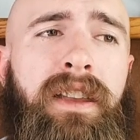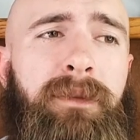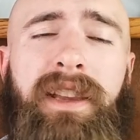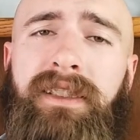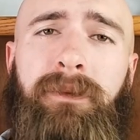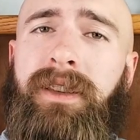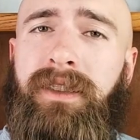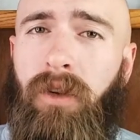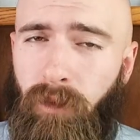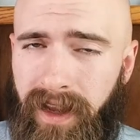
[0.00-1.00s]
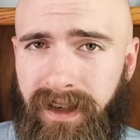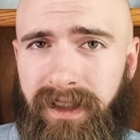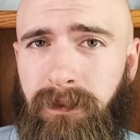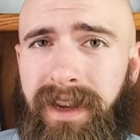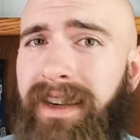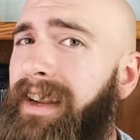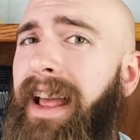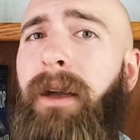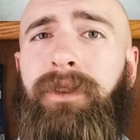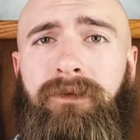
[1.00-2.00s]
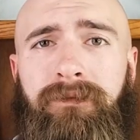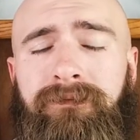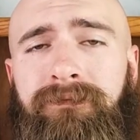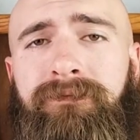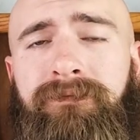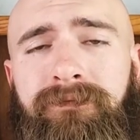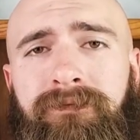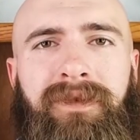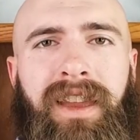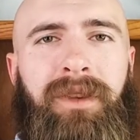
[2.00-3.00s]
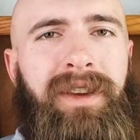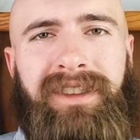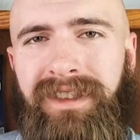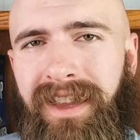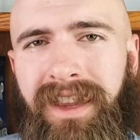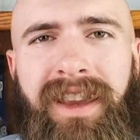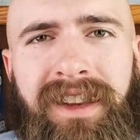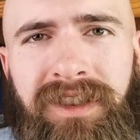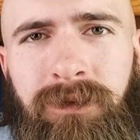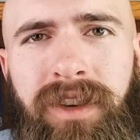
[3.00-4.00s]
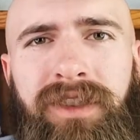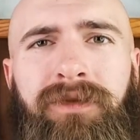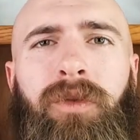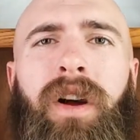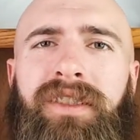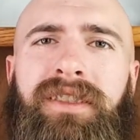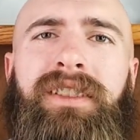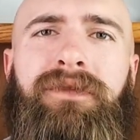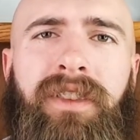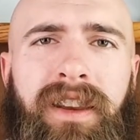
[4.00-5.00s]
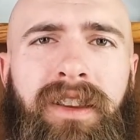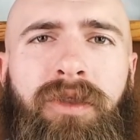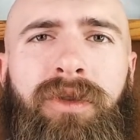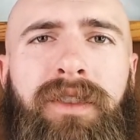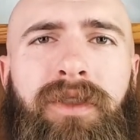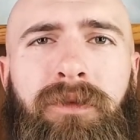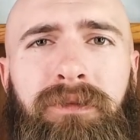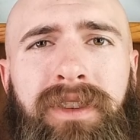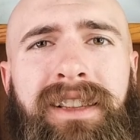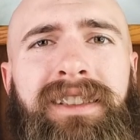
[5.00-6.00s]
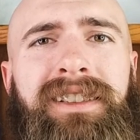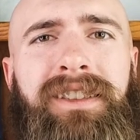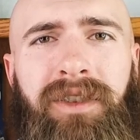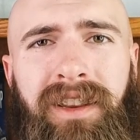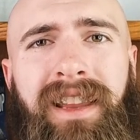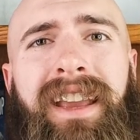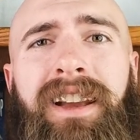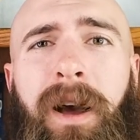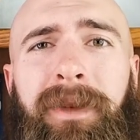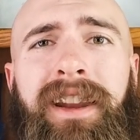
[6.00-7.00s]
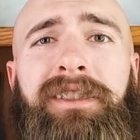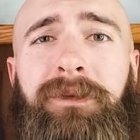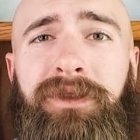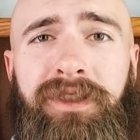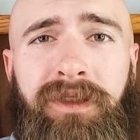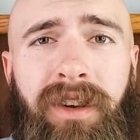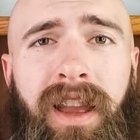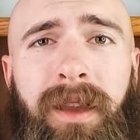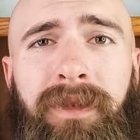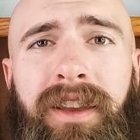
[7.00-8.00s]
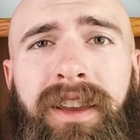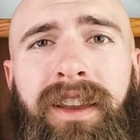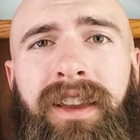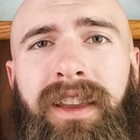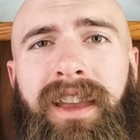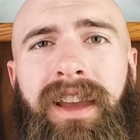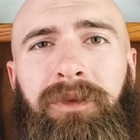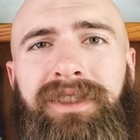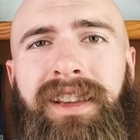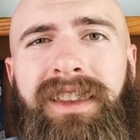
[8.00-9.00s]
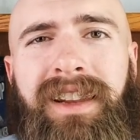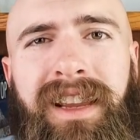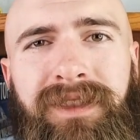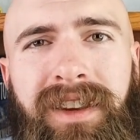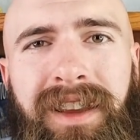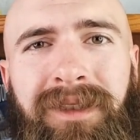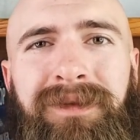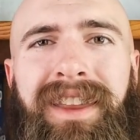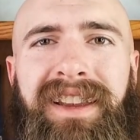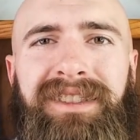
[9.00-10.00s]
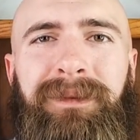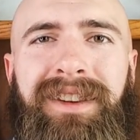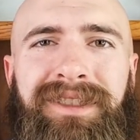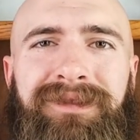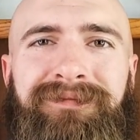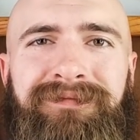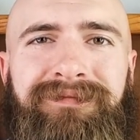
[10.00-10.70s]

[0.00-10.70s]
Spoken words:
because something's not written doesn't mean it didn't happen. Anyways, thank you guys so much for watching this video. If you please consider to like, comment, and subscribe, and we'll see you in the next video. Thank you so much.